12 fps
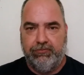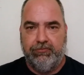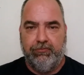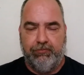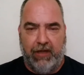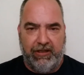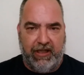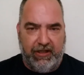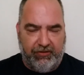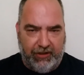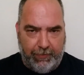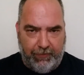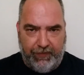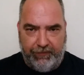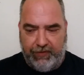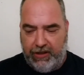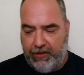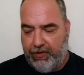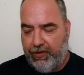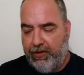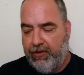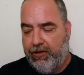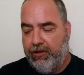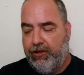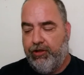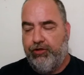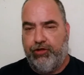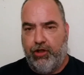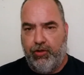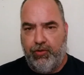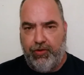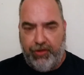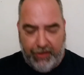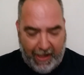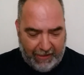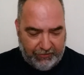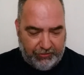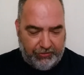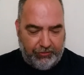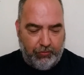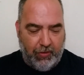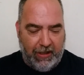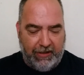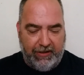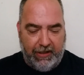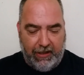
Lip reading: Monday, December 15th. So that's what I did.